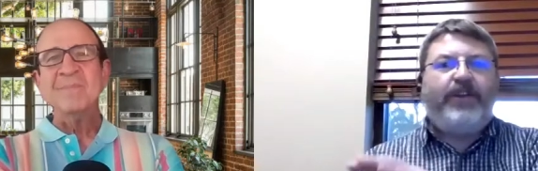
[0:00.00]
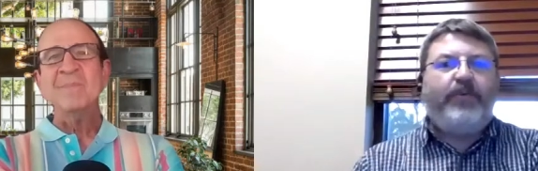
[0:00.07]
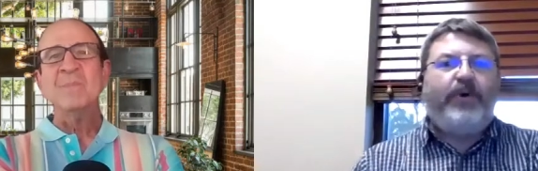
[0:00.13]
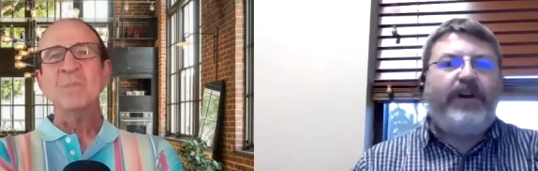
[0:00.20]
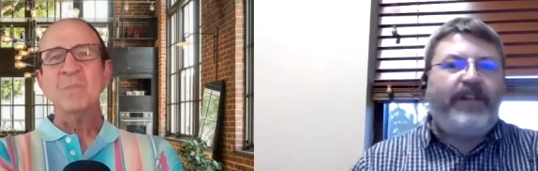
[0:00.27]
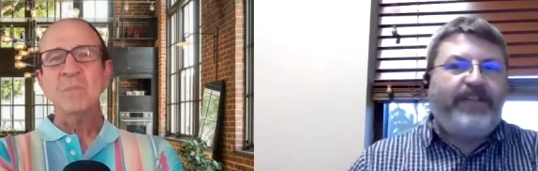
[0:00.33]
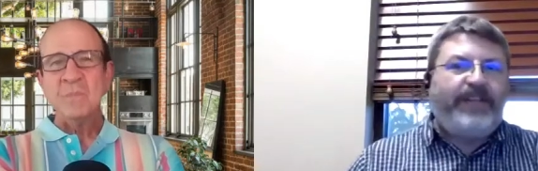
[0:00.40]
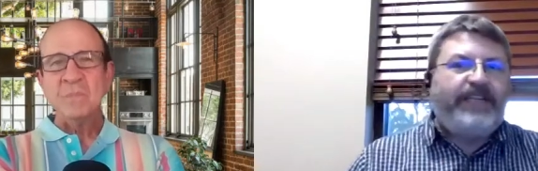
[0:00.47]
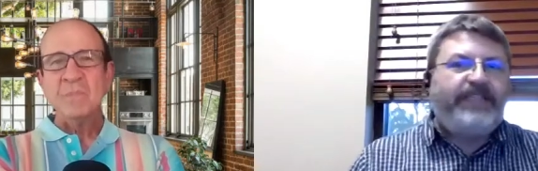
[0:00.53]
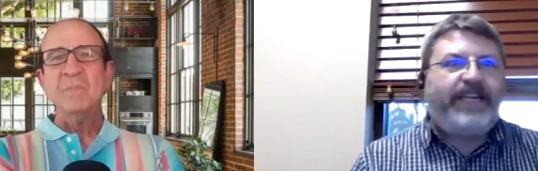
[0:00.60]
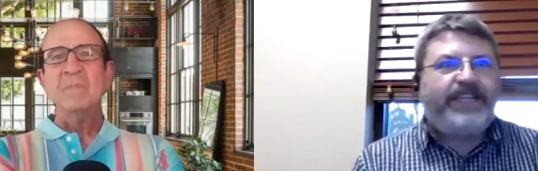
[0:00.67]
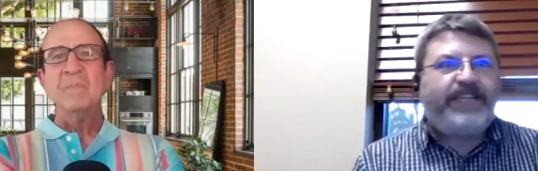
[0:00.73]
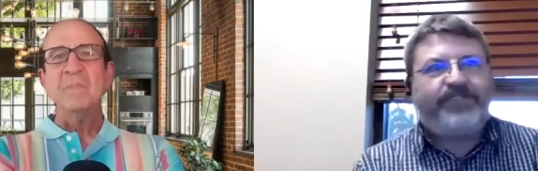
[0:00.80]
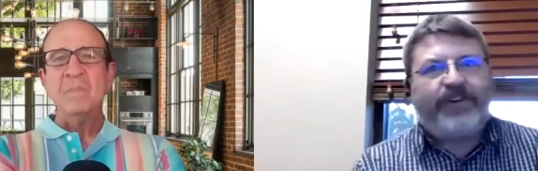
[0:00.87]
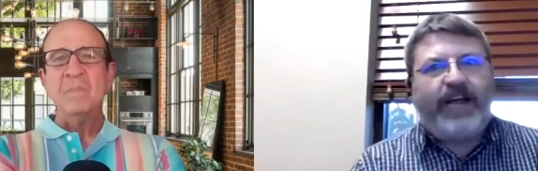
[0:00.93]
Speaker 1: new one and then
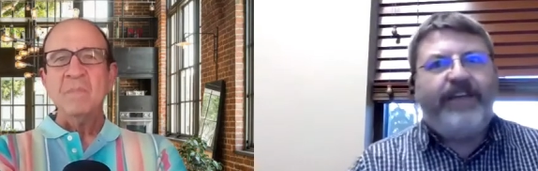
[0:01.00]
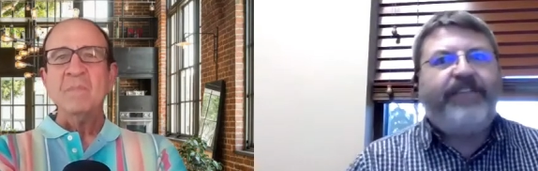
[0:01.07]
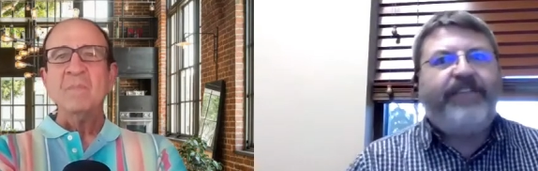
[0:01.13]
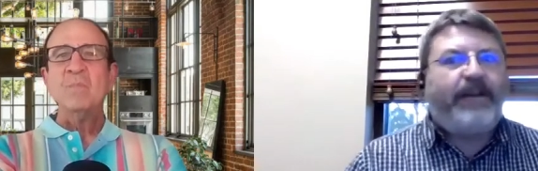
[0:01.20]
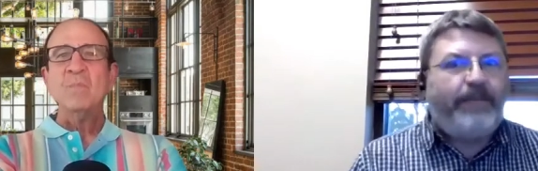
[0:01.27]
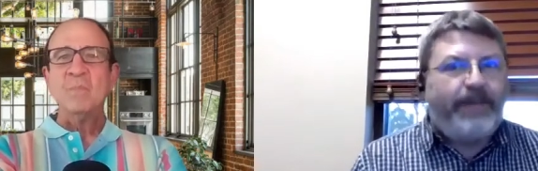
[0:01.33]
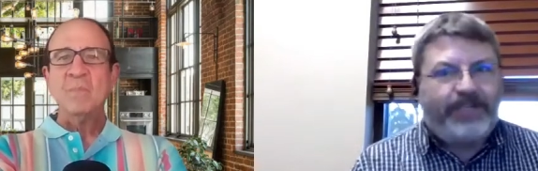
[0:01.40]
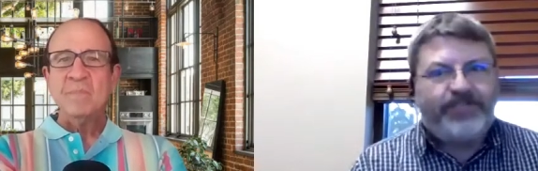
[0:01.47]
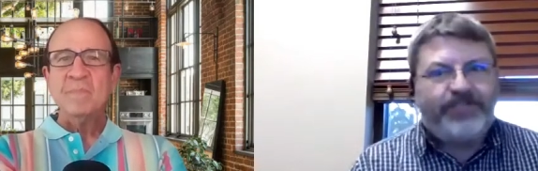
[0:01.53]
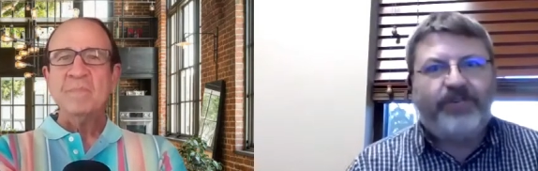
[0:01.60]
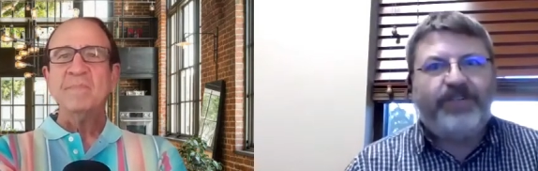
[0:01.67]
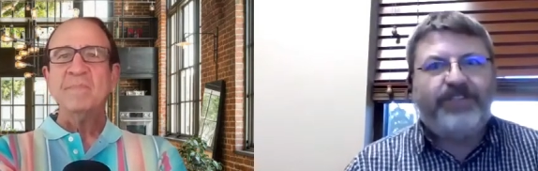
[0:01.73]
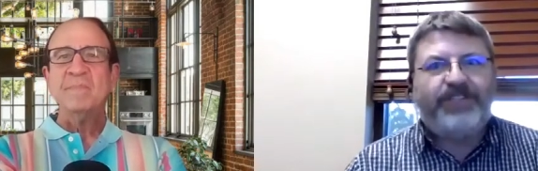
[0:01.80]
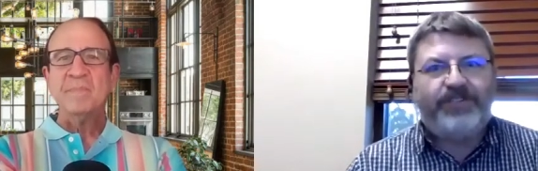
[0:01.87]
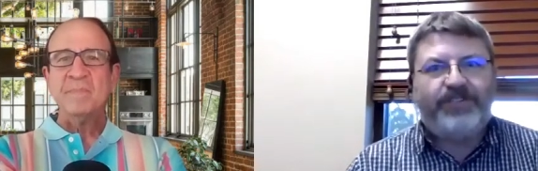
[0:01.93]
test drive it and make
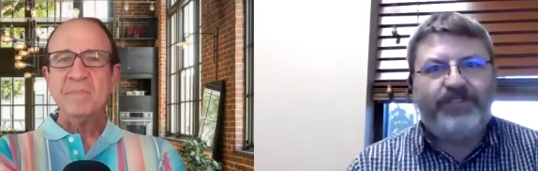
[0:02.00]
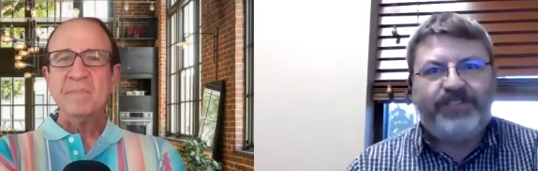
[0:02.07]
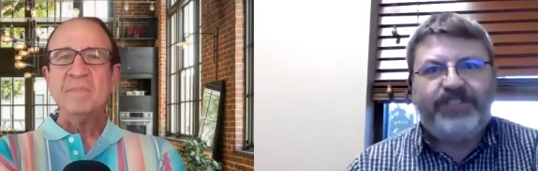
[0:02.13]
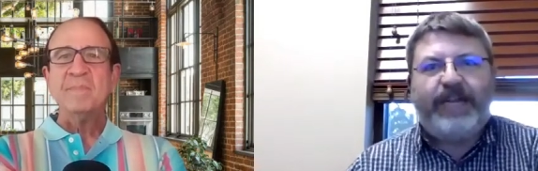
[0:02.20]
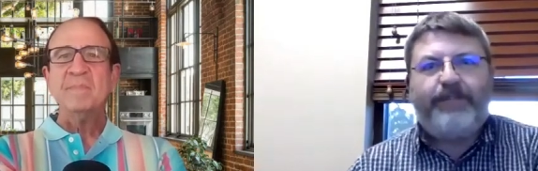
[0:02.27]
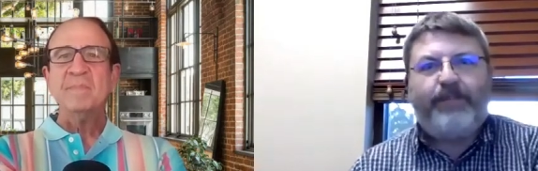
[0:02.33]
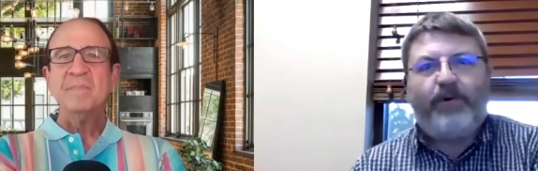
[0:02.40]
sure it's in good shape,